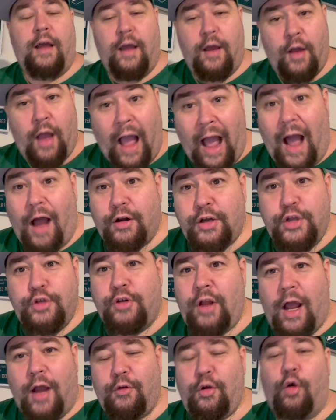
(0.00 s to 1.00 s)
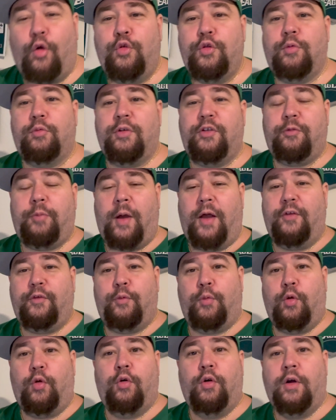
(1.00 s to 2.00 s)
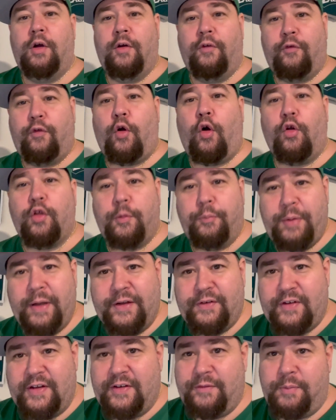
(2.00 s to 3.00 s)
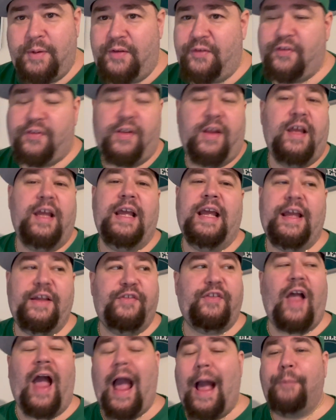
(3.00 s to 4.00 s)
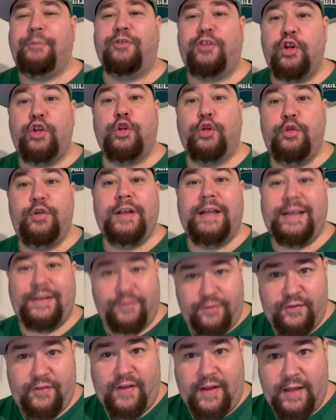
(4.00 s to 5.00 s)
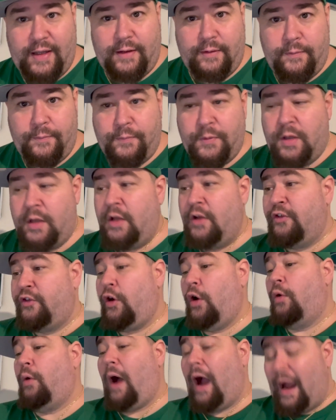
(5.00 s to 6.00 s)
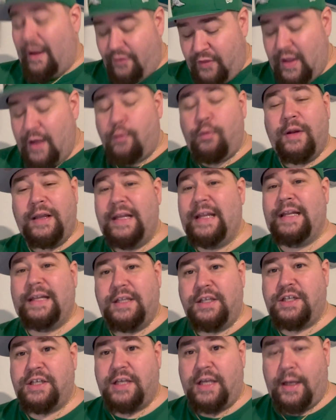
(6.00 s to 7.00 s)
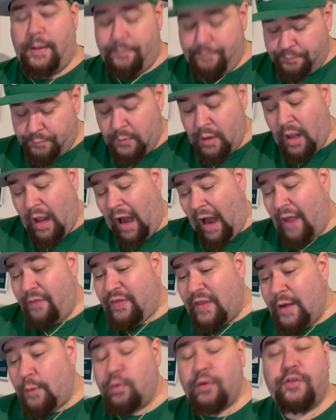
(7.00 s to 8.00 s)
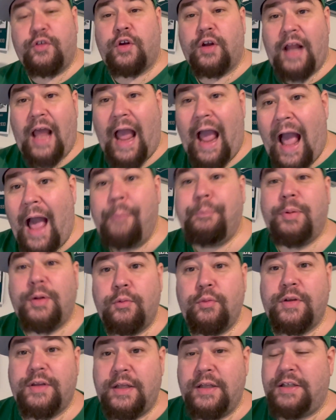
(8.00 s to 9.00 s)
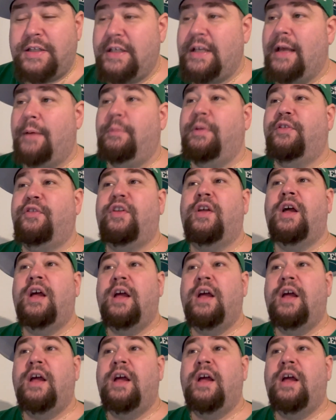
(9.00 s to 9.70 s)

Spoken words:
How do you not hold him responsible for all the picks he's missed? It's absolutely insane. So I think we need a GM. I think what's going to happen with the GM is